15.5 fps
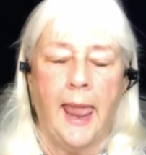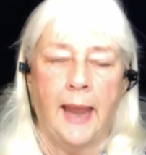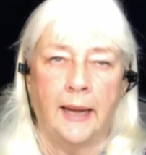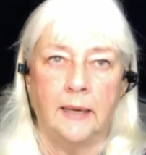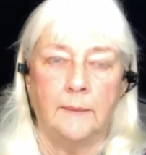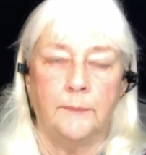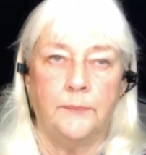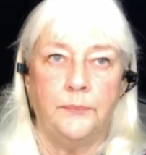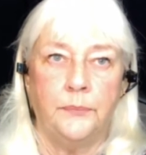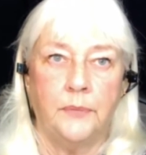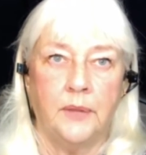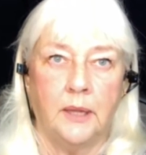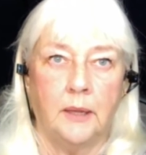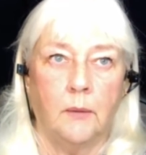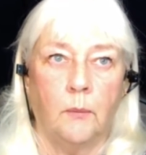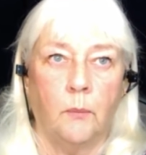And
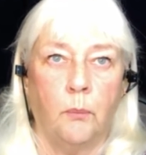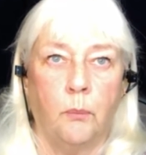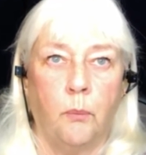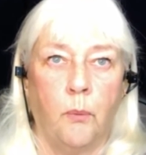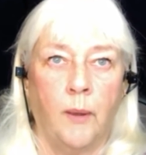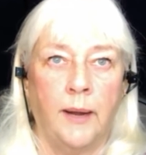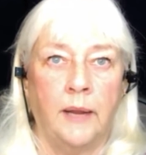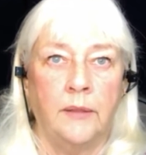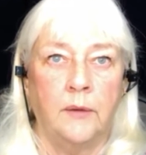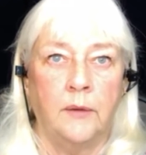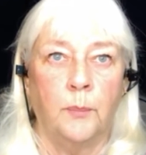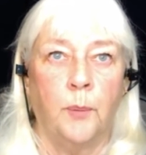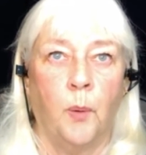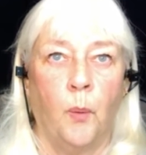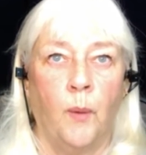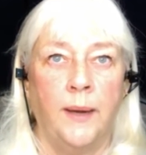one other
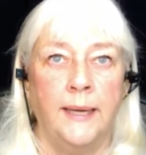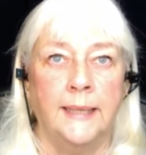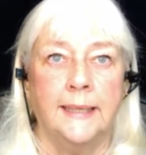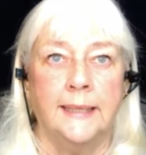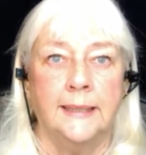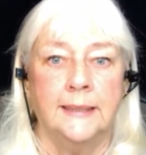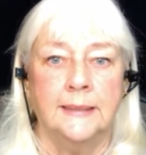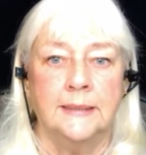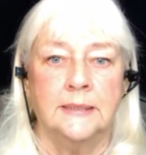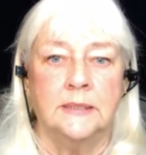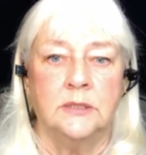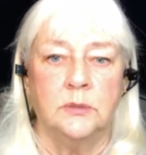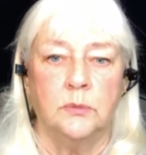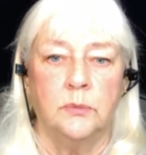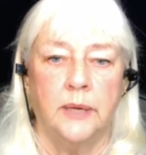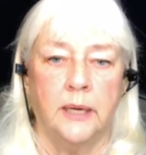point is
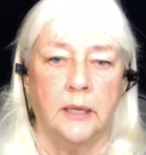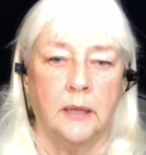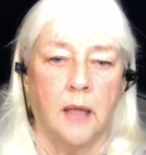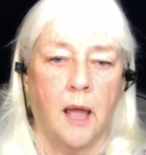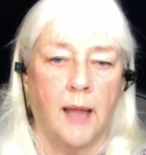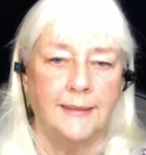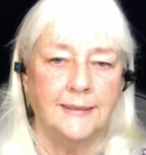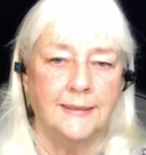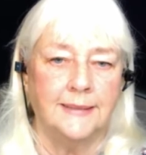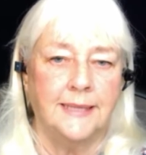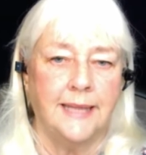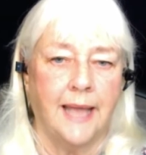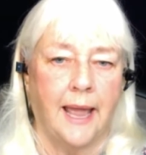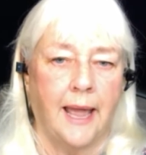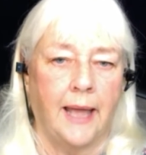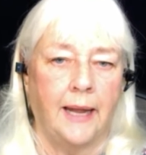to realize
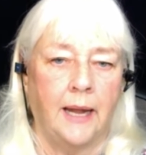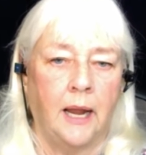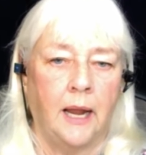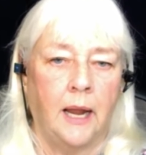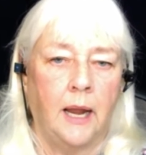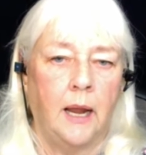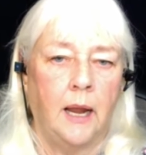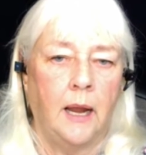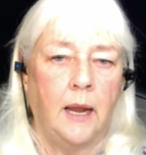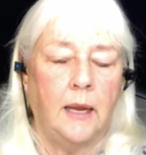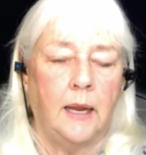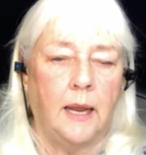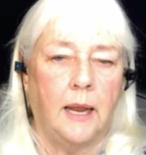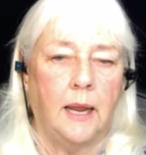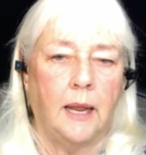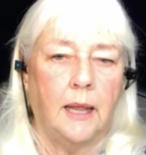that,
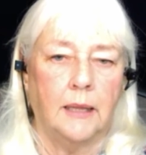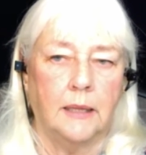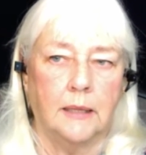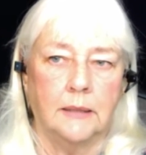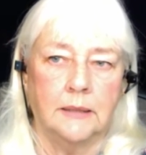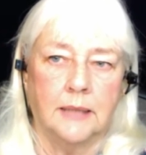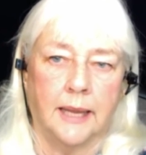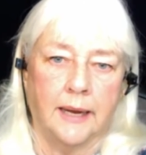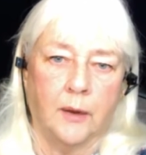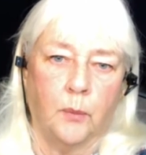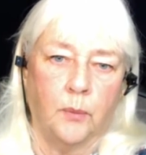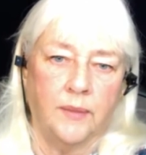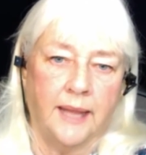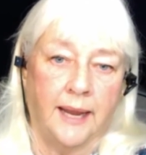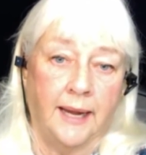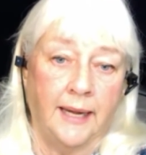like
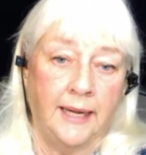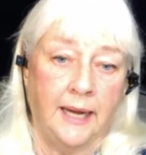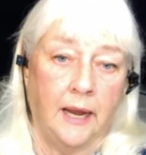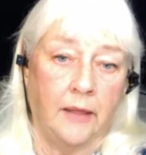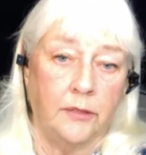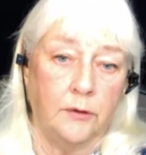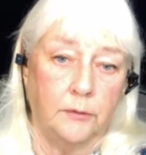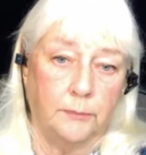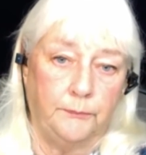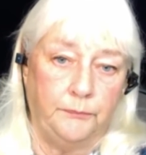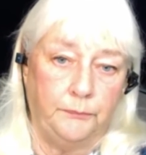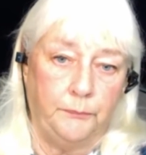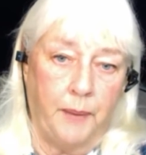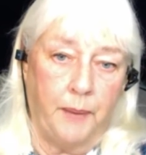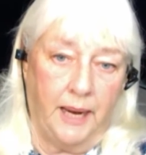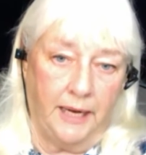with any other
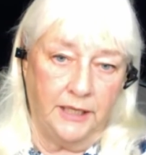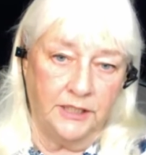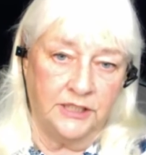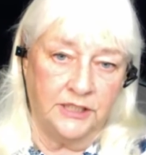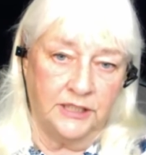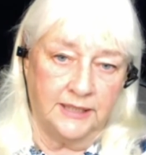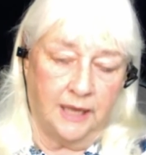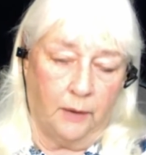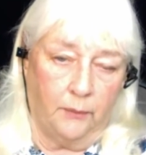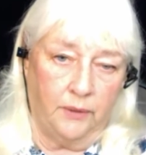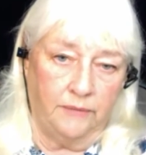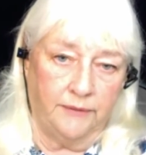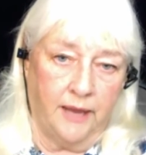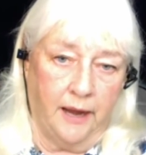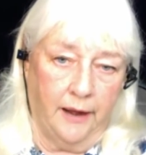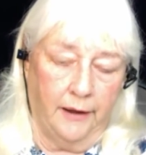patient that
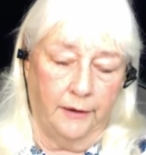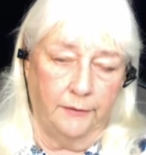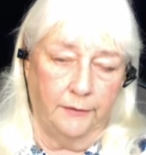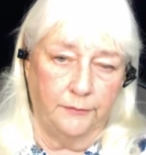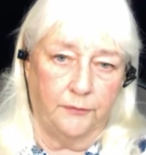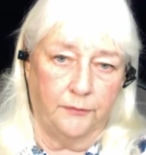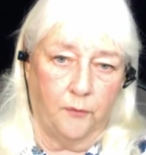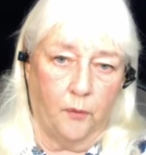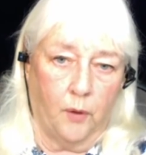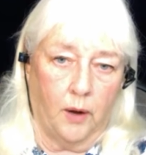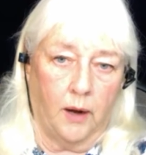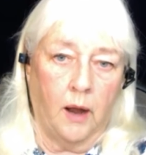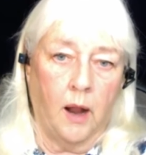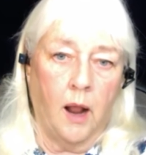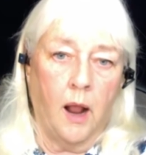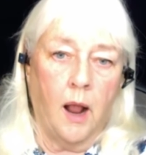we've cared for,